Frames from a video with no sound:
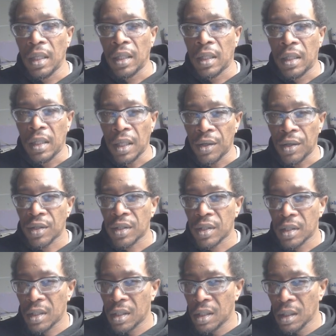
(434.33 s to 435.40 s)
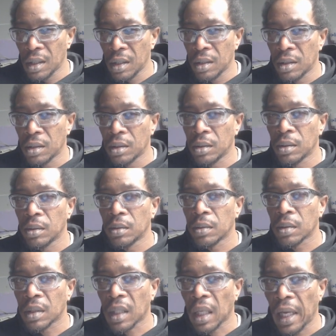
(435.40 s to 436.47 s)
they're still
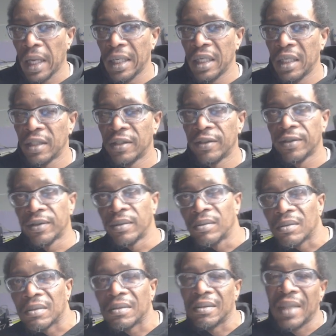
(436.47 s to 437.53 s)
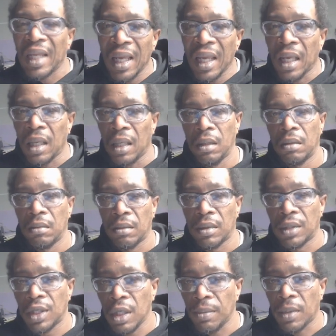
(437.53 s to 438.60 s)
kind of
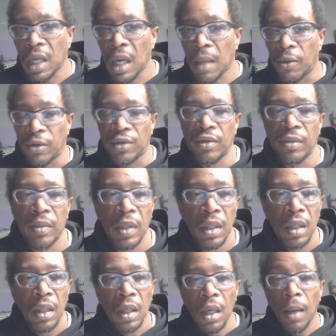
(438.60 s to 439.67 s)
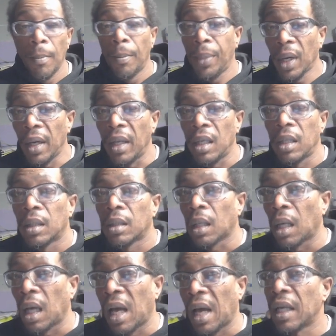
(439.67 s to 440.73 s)
cheap cameras. But
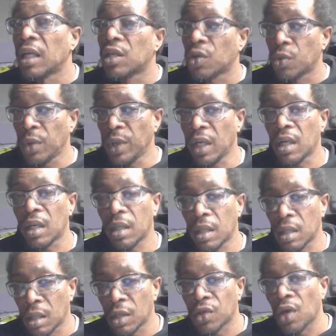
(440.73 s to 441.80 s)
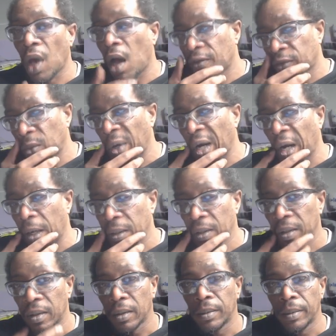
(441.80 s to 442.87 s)
I tweaked the software,
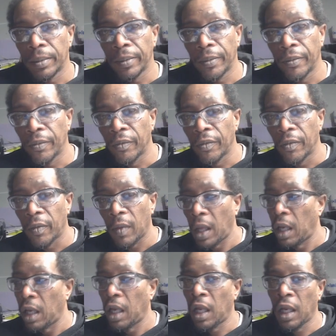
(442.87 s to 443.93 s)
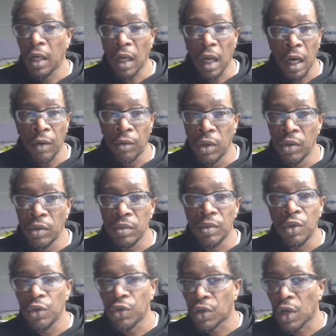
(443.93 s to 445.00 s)
and I wrote
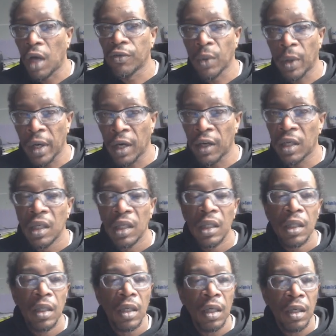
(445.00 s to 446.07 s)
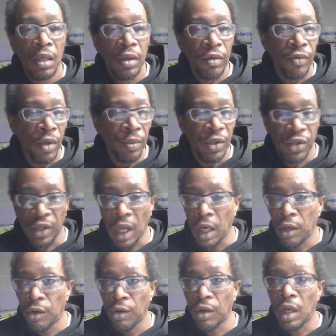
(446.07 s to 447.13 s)
new software from the
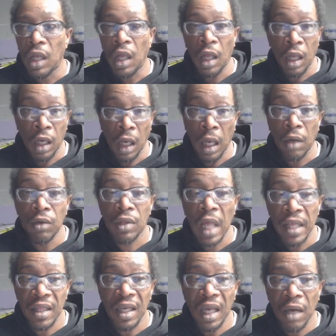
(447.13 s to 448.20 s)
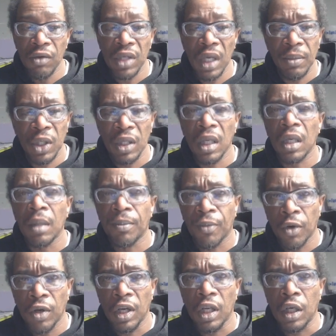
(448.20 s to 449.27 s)
standard, and I think I was able to get it
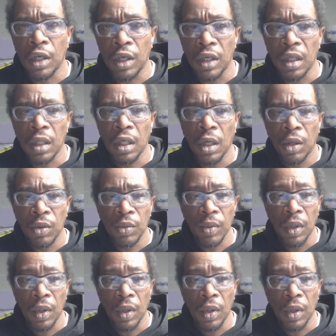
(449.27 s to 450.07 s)
pretty good, you know.